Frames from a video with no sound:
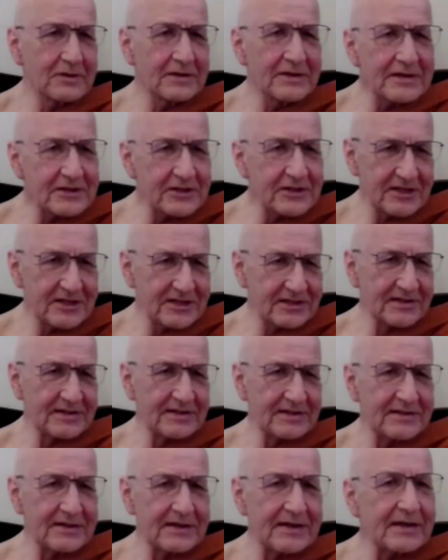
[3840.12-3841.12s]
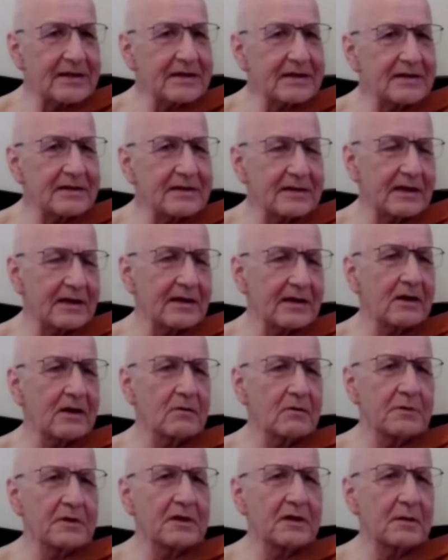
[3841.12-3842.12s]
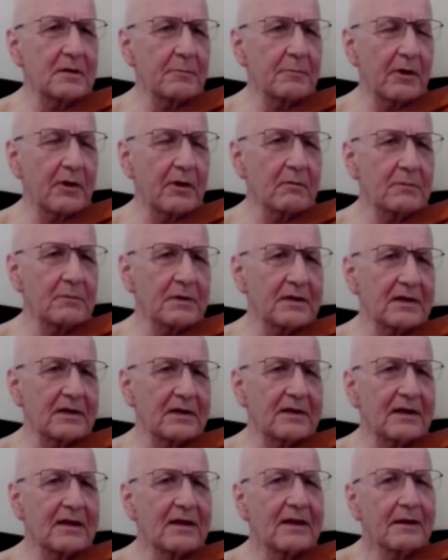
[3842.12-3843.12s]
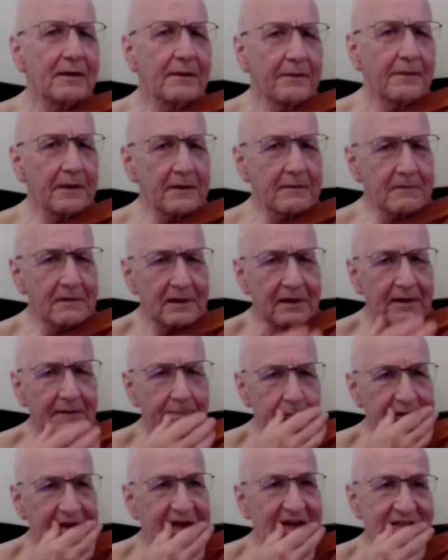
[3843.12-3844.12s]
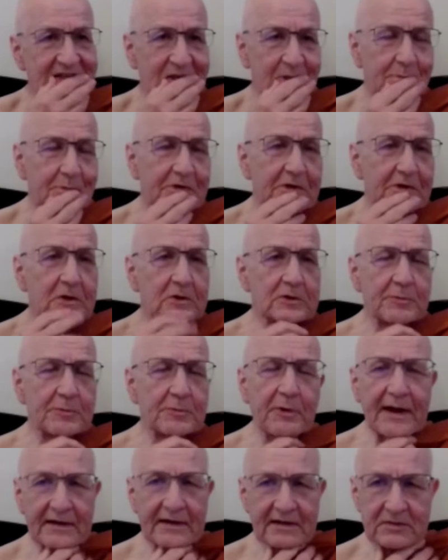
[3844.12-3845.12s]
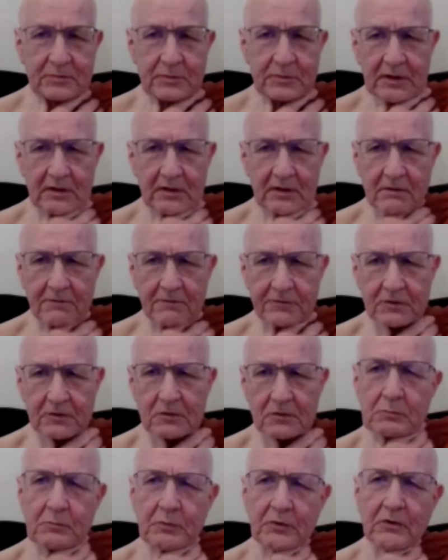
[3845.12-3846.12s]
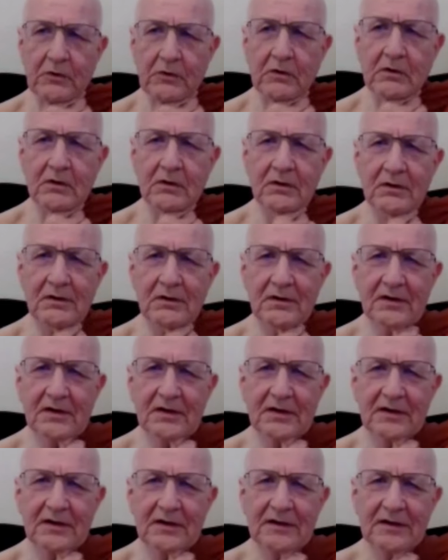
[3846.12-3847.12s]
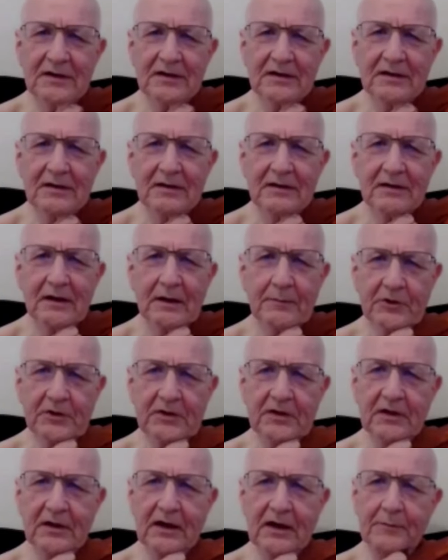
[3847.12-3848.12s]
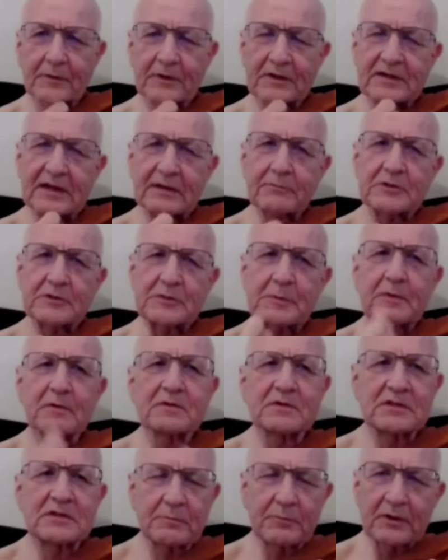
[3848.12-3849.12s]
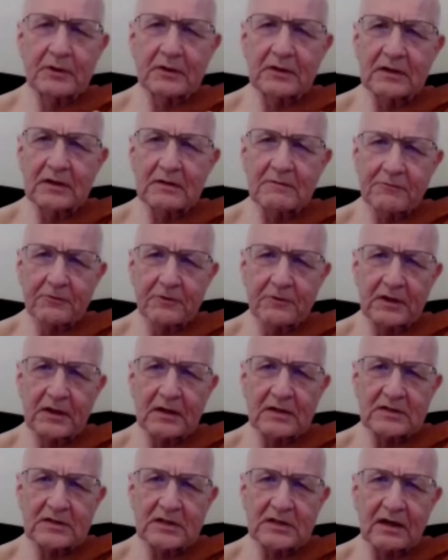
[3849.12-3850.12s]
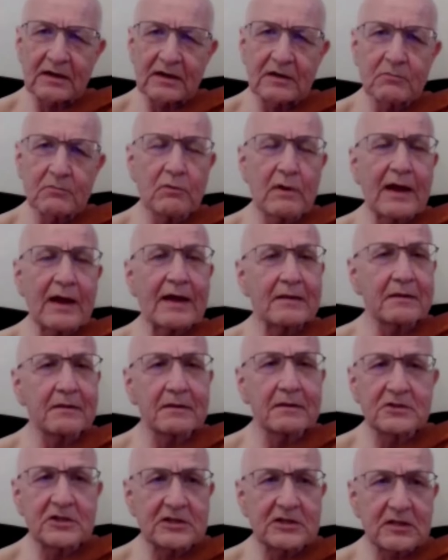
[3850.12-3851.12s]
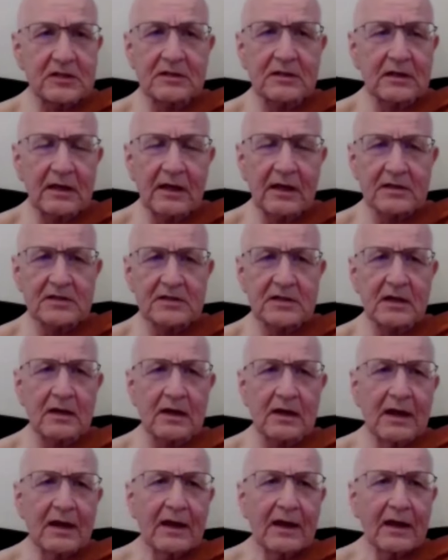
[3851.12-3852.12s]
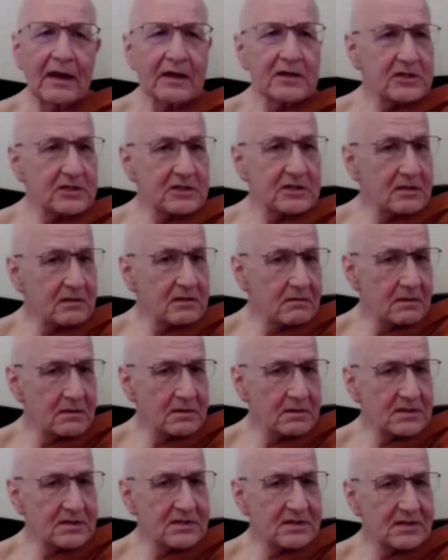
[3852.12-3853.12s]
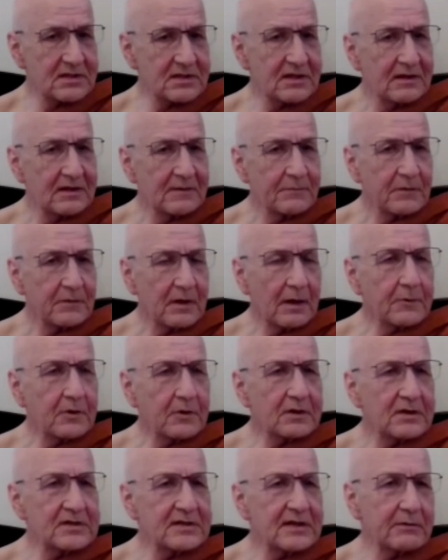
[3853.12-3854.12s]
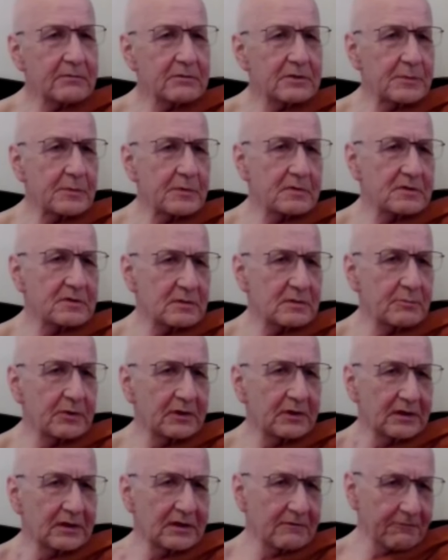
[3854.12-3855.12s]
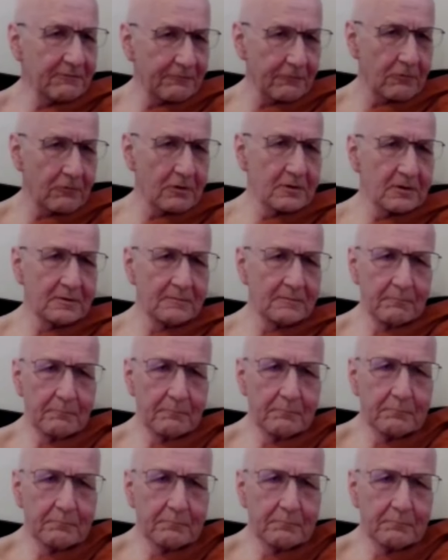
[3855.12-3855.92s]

religiously, day in and day out, minute upon minute, then that's a huge practice we can offer Luang Por. I'm gonna take responsibility for the anxiety rather than just thinking anxious thoughts. I'm gonna take responsibility for